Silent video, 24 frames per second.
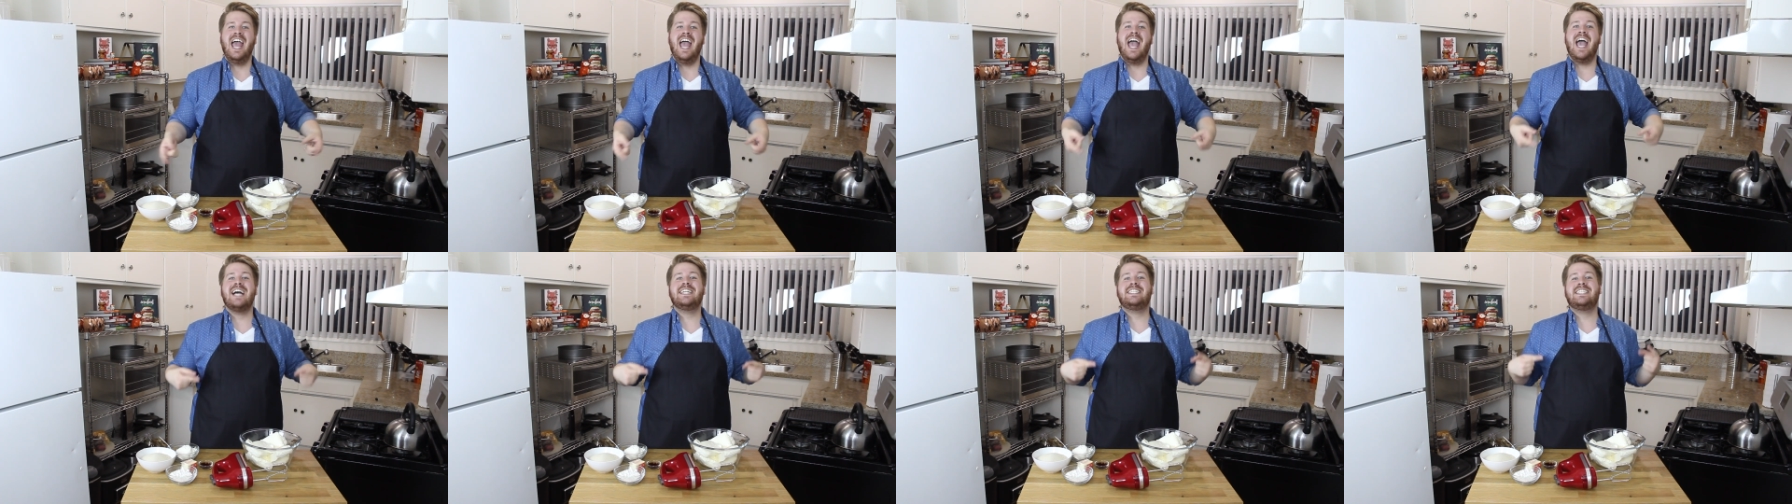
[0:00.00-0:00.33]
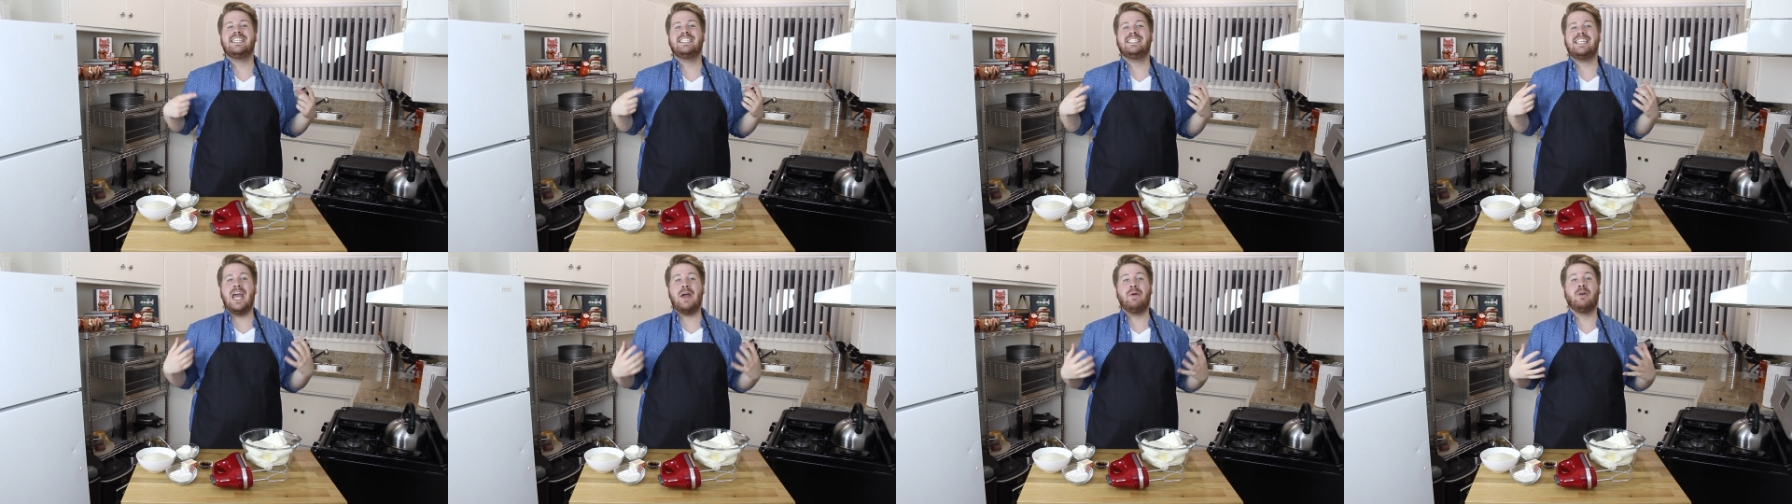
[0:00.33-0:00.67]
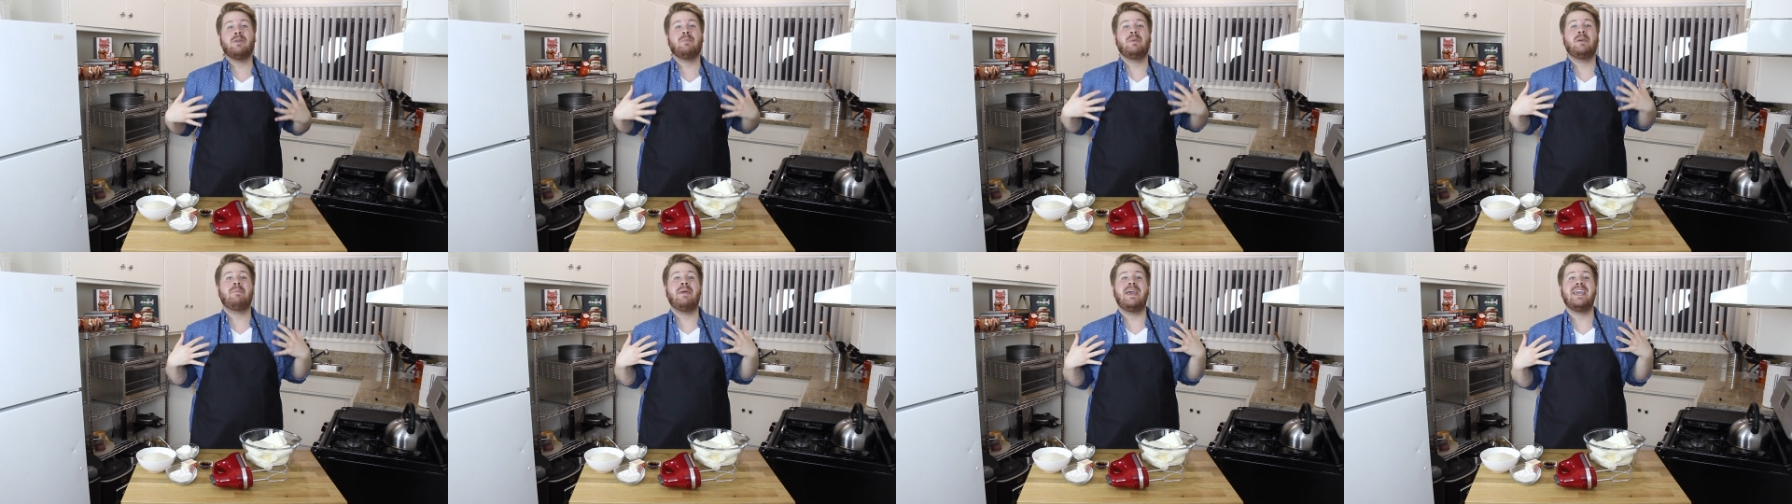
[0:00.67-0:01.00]
And today we're
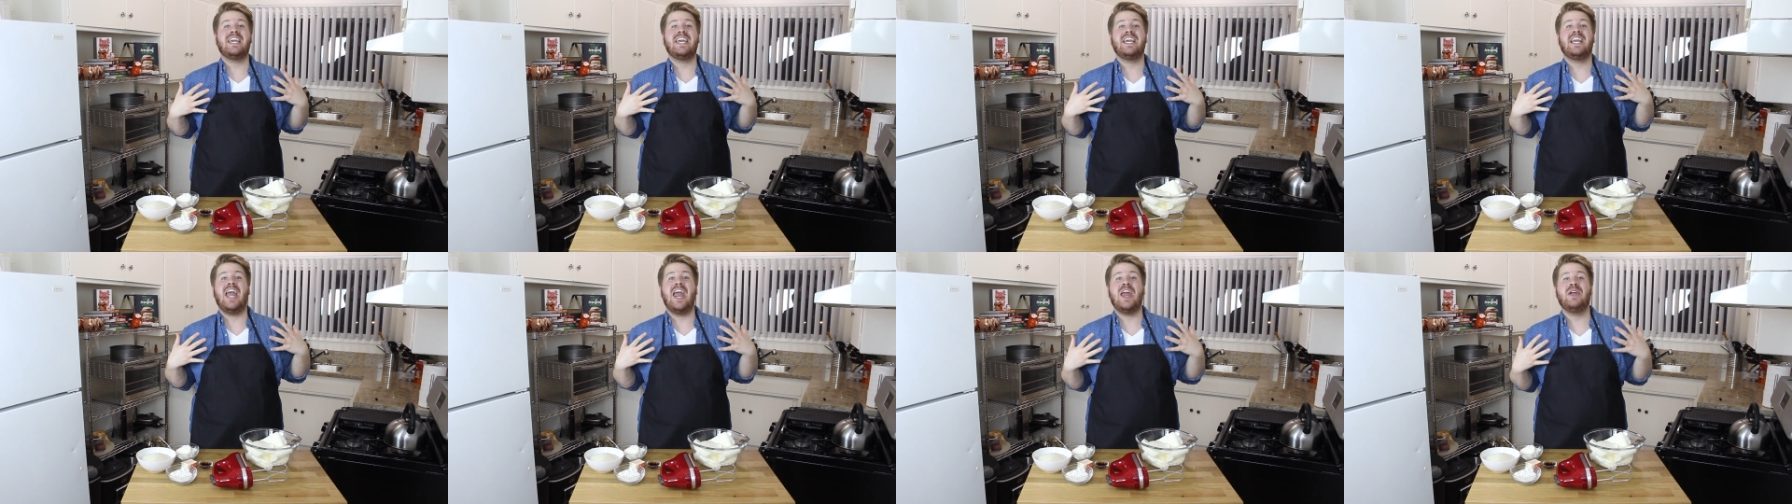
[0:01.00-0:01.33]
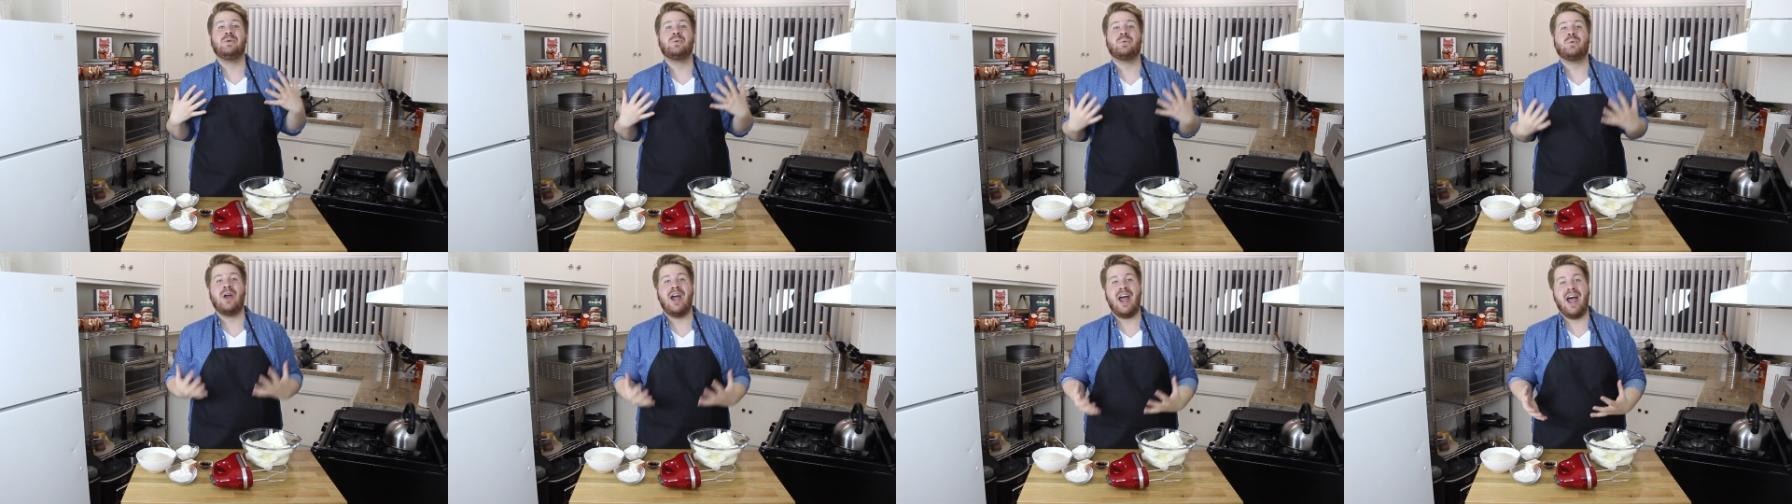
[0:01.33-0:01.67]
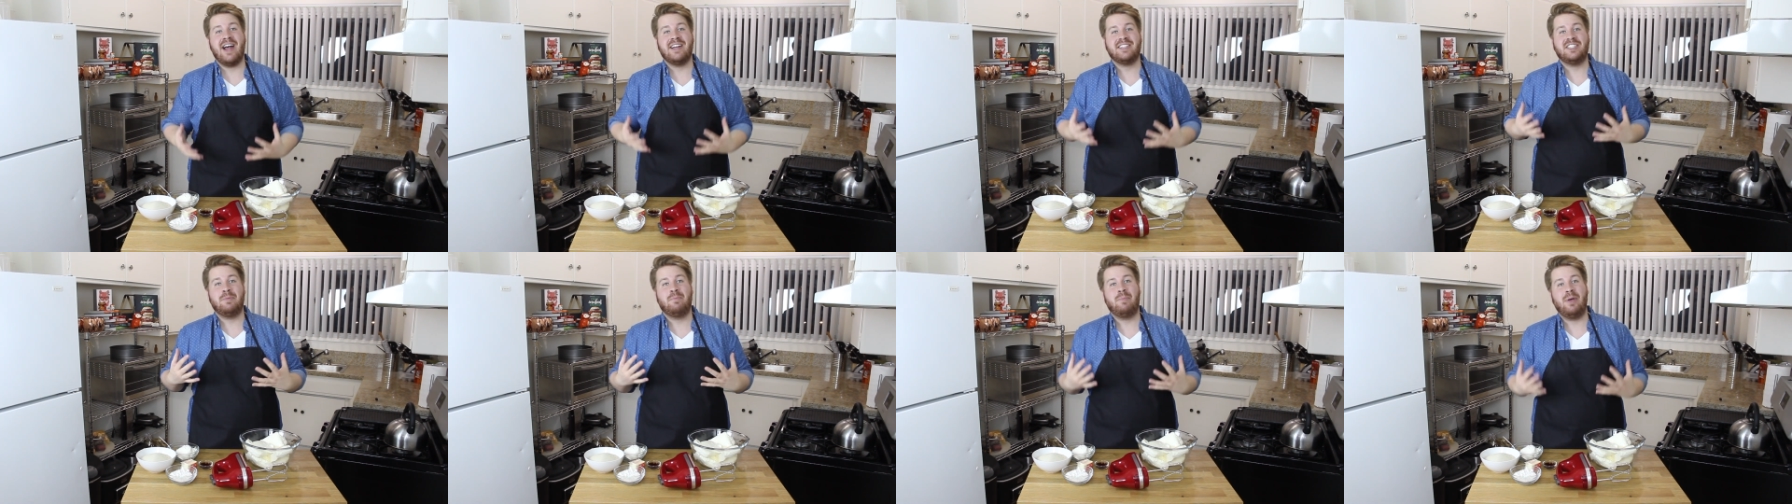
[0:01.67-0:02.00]
going to be making a
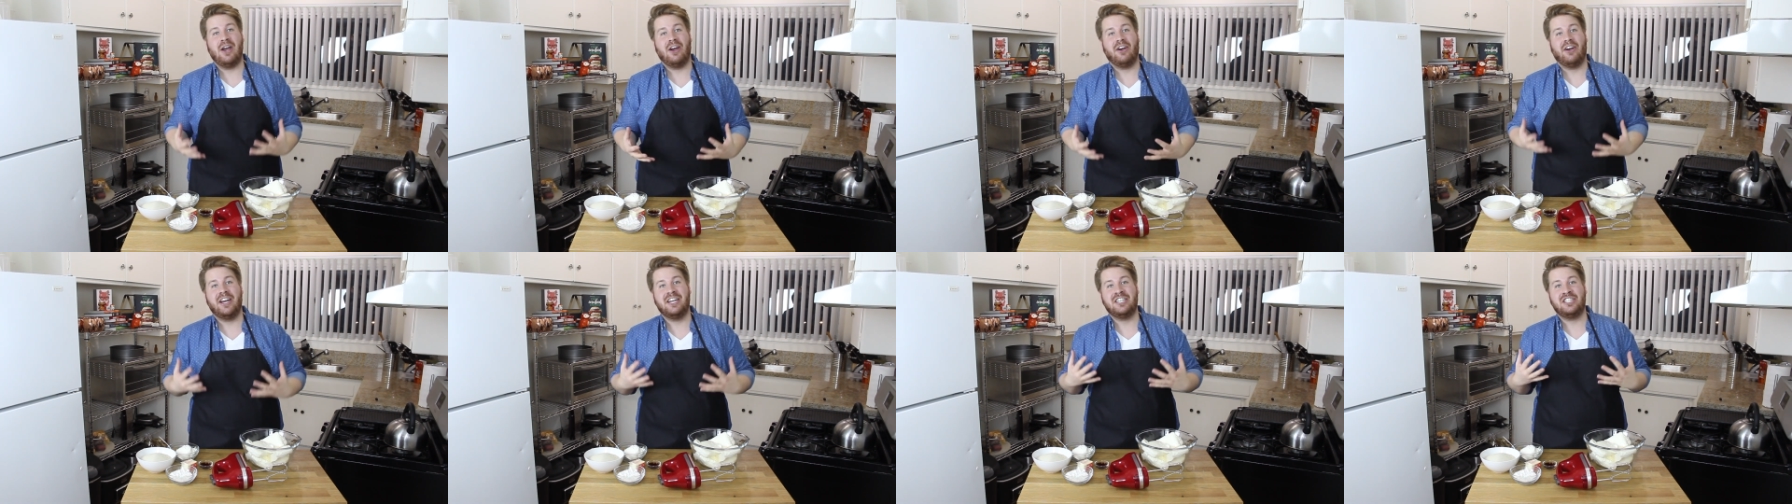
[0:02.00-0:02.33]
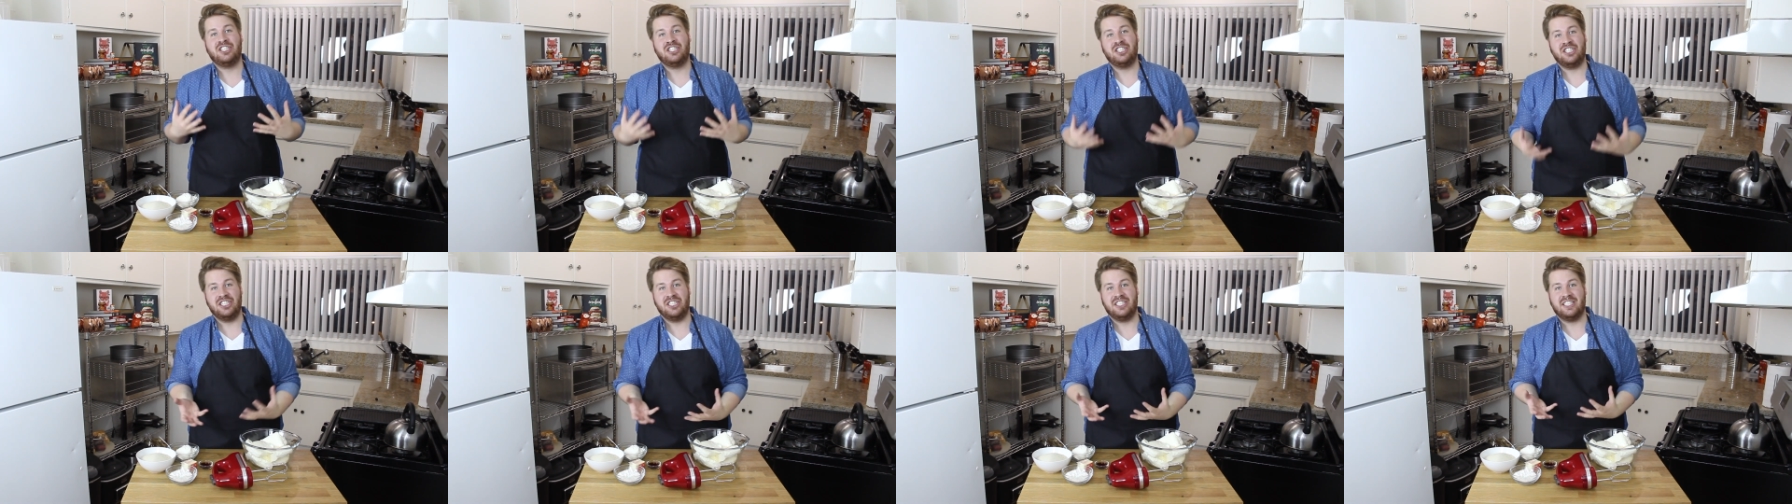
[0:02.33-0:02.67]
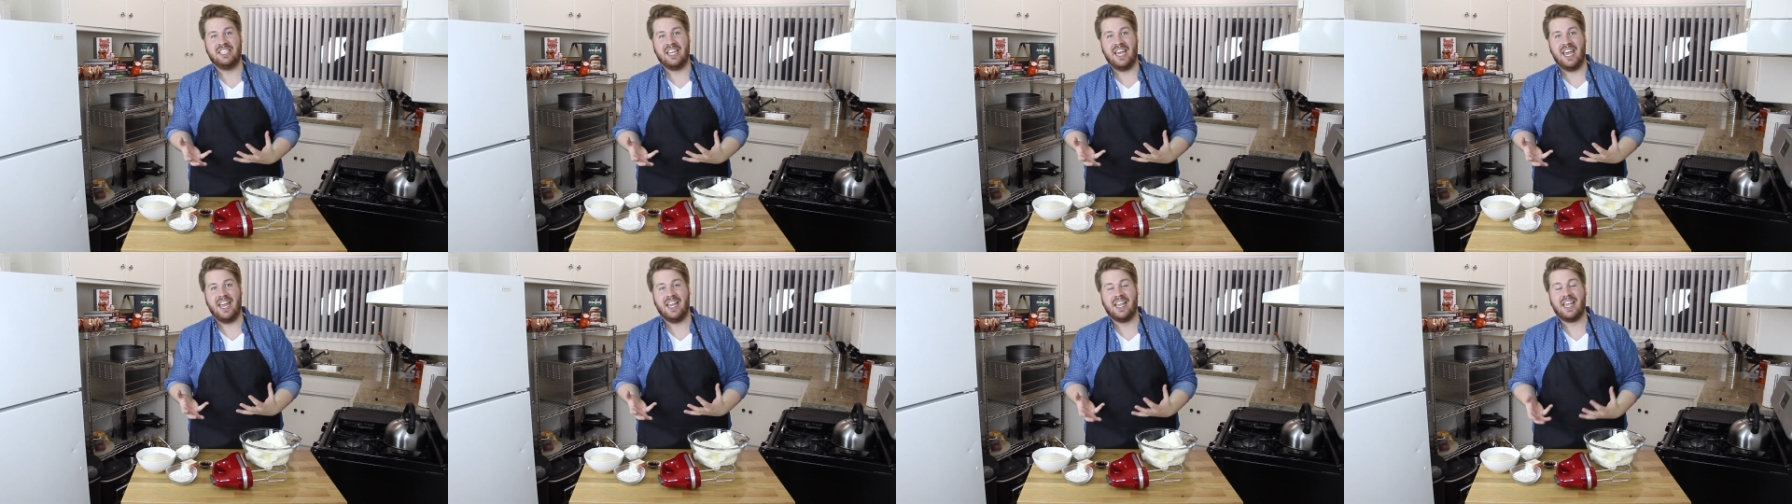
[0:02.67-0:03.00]
raspberry
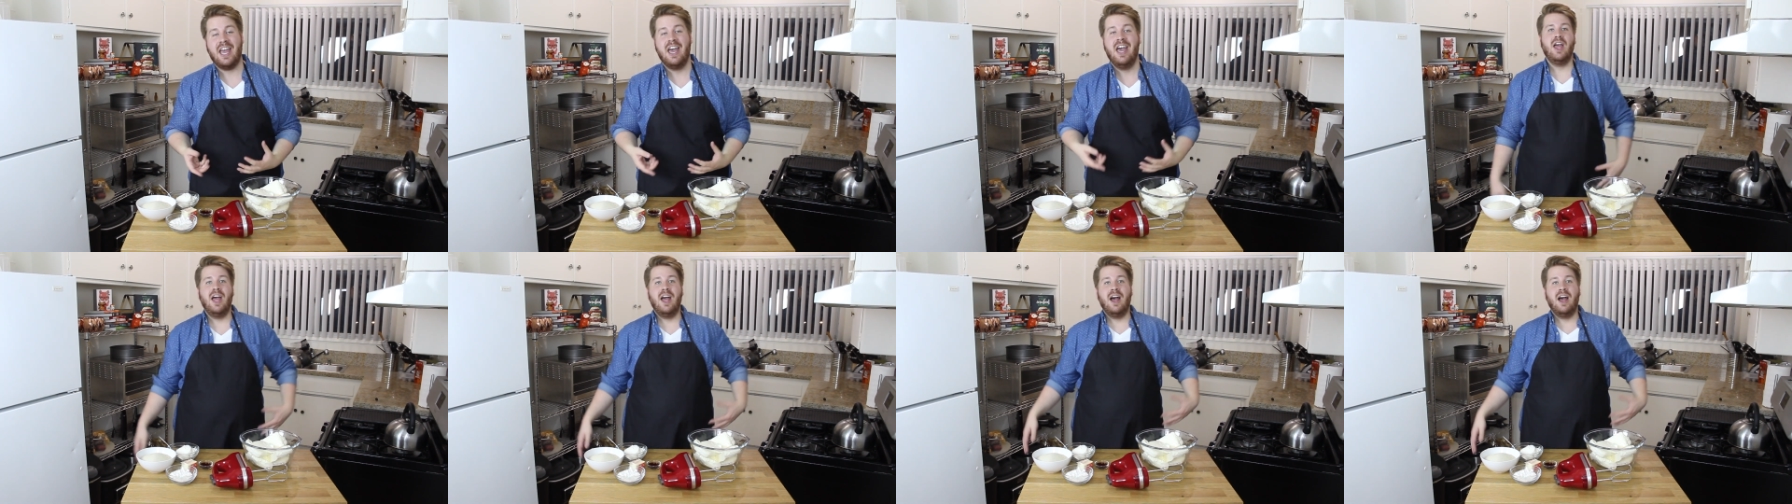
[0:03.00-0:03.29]
cheesecake.